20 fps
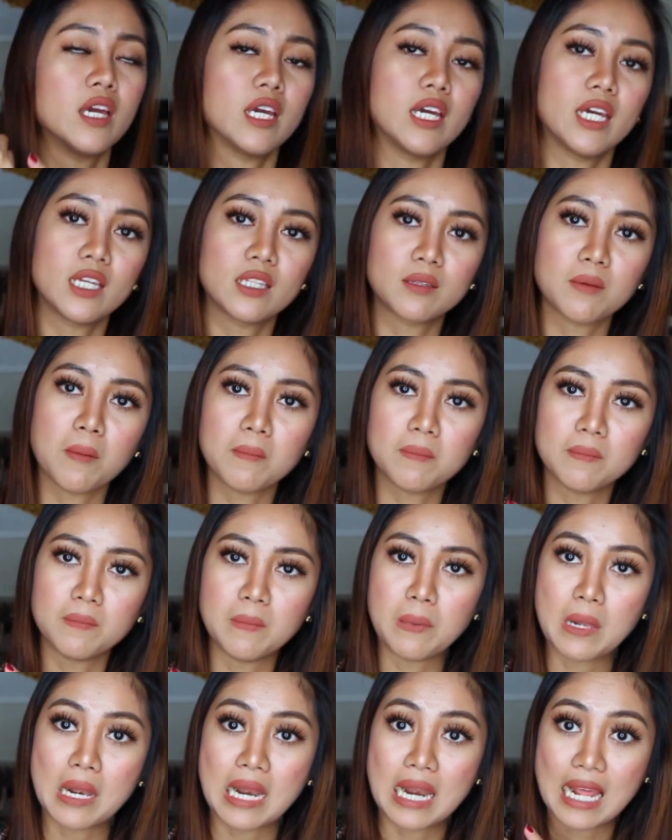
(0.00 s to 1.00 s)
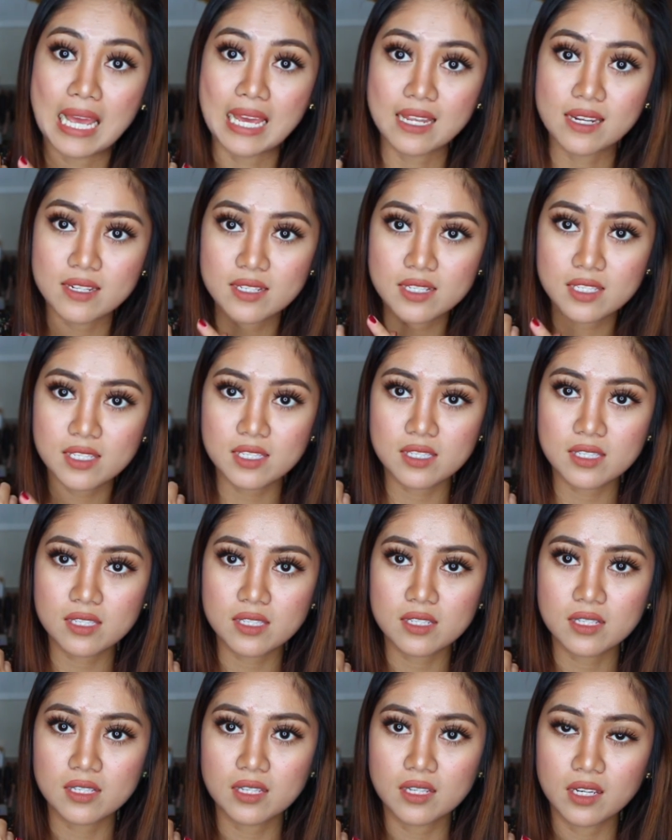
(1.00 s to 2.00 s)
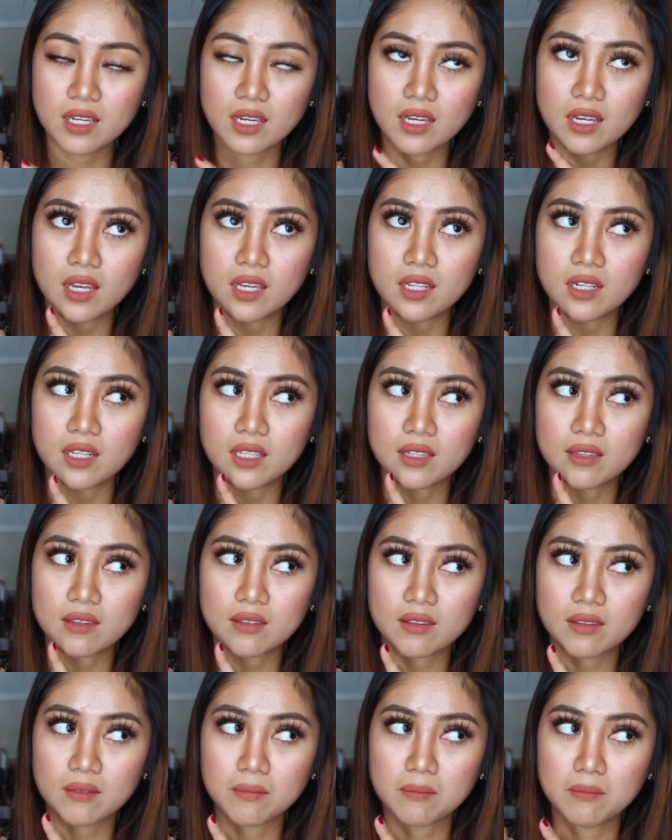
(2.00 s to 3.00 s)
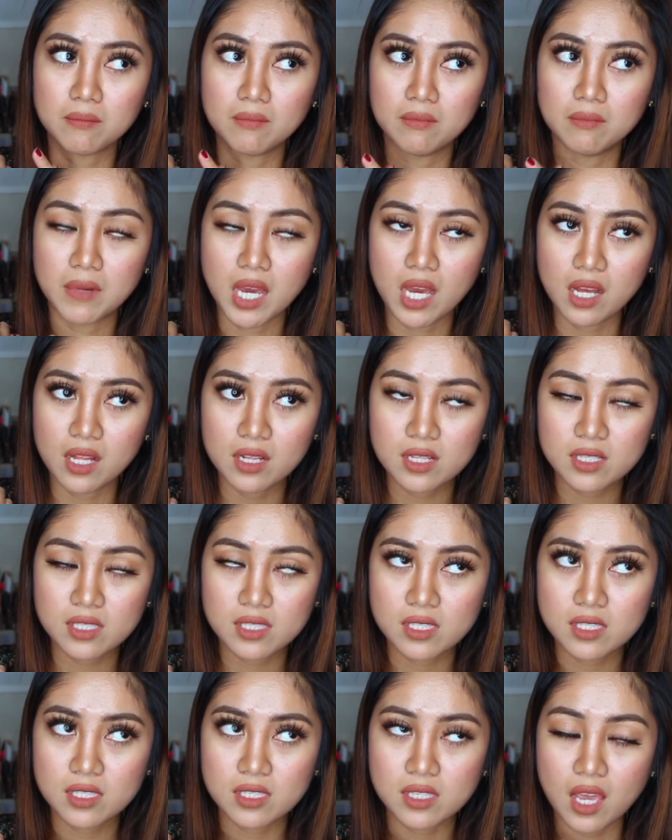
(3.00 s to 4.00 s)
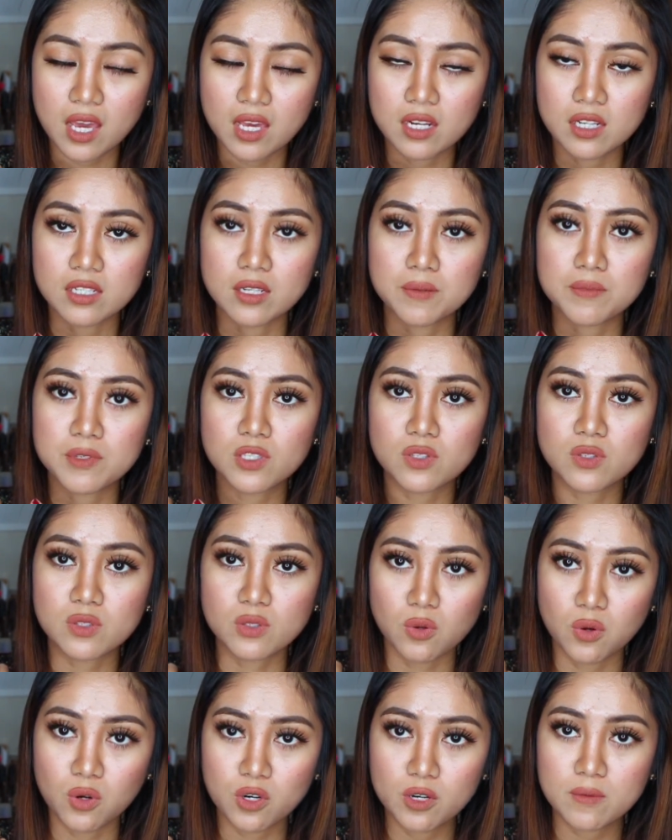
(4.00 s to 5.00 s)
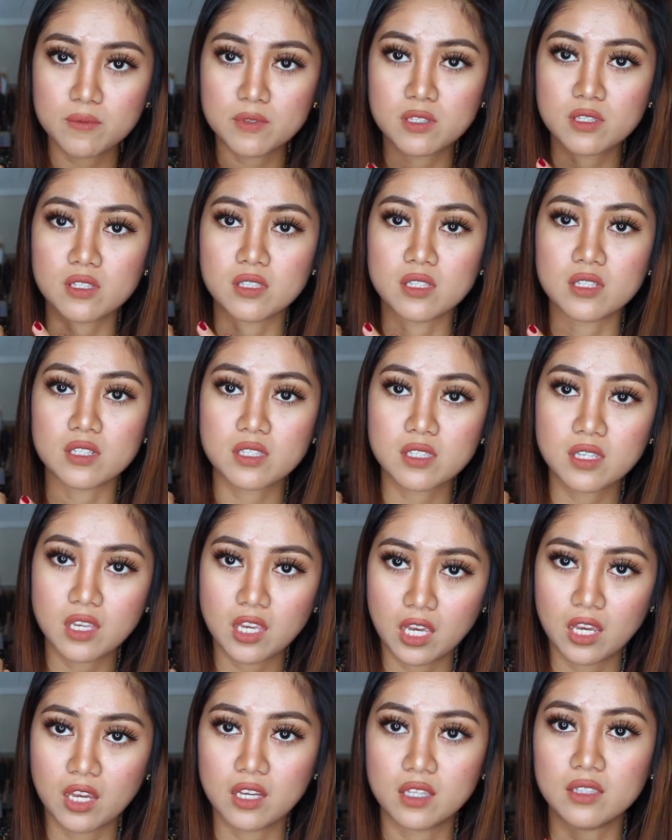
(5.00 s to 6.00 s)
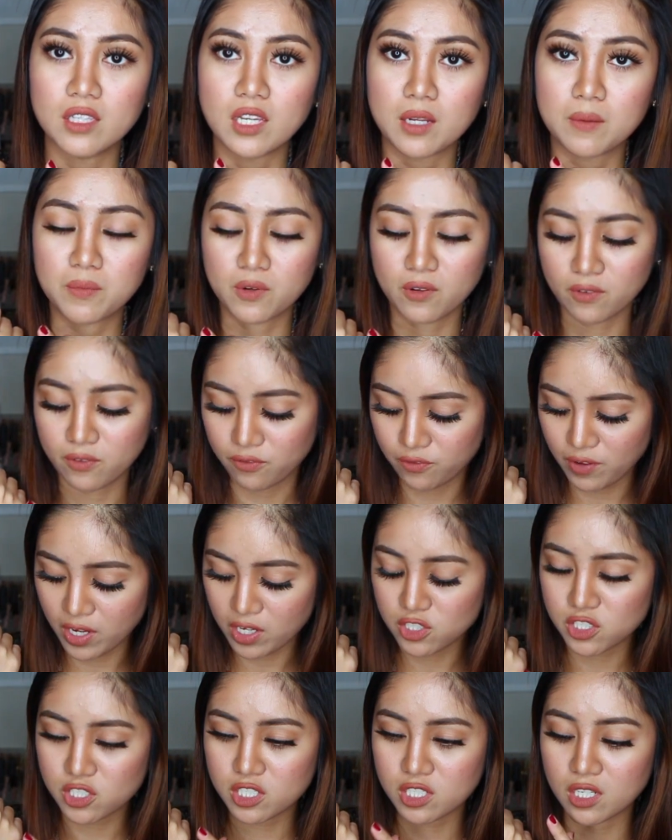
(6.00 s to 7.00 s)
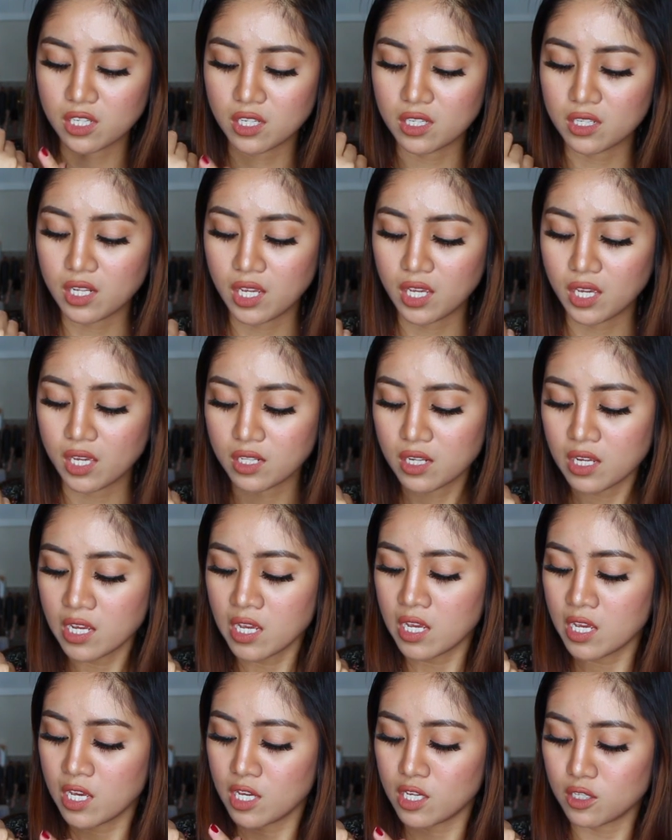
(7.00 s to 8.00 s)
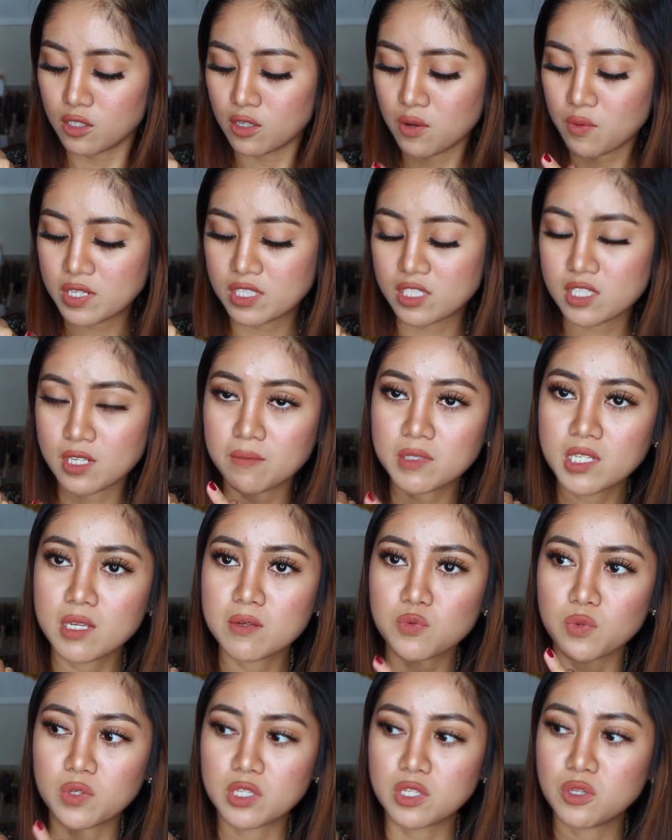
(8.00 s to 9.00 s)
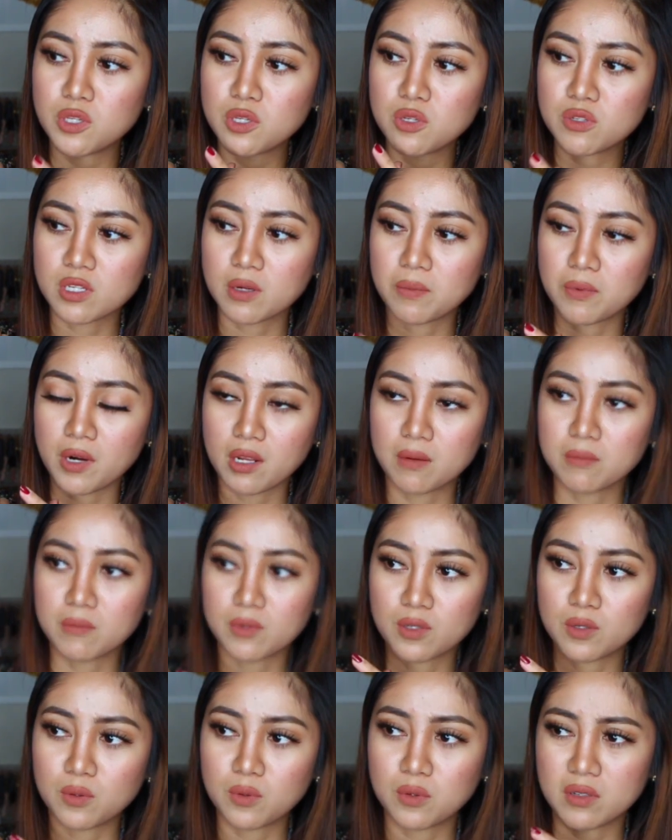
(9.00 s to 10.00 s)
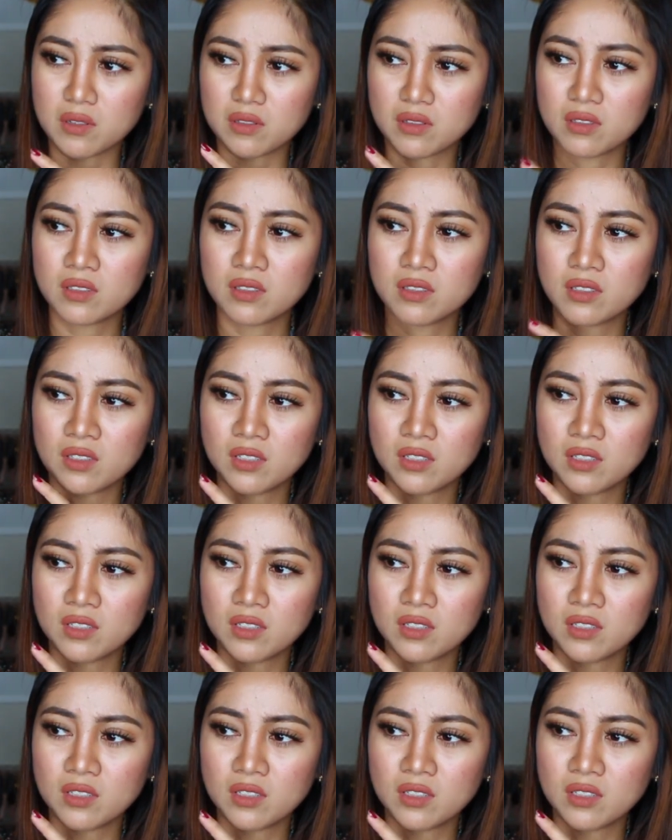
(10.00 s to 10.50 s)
it blends and it melts and absorbs to the skin like perfection. And you know what, sometimes when you use a primer, or